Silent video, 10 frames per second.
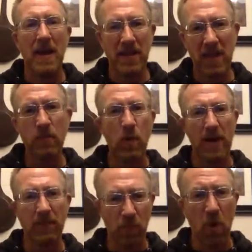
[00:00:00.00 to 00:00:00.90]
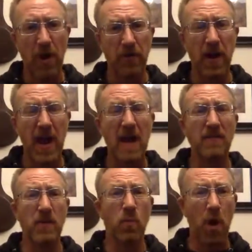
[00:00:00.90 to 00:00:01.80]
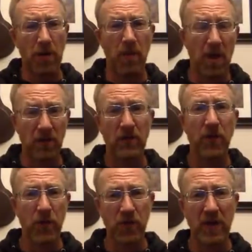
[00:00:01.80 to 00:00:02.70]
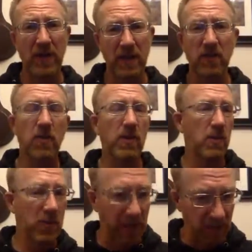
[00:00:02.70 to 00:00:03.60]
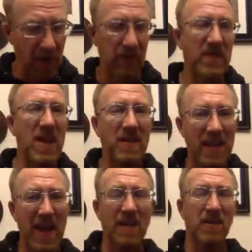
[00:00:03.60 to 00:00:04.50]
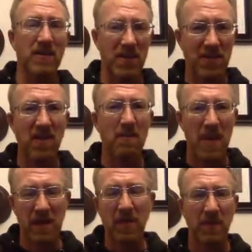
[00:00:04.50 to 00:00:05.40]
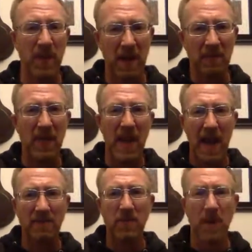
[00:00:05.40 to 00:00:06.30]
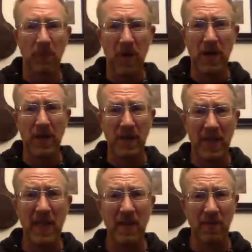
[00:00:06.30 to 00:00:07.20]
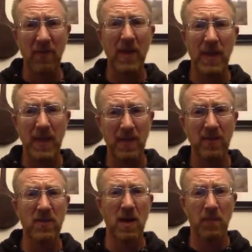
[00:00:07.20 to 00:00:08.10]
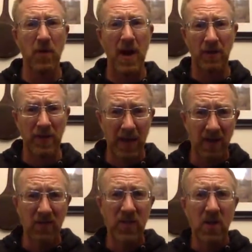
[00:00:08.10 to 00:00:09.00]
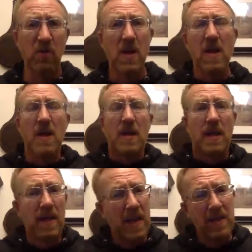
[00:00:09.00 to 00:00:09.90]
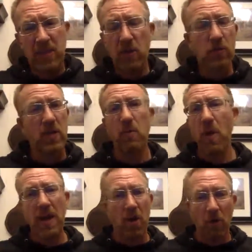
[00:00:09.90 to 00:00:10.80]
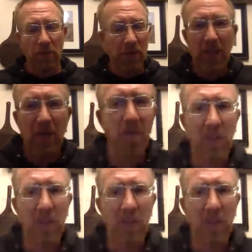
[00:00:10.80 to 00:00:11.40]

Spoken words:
And then whatever water I have in water bottles for drinking. So usually around 10 gallons is the minimum that I'm going to have in my rig in the heat of summer out there. So it's usually way overkill.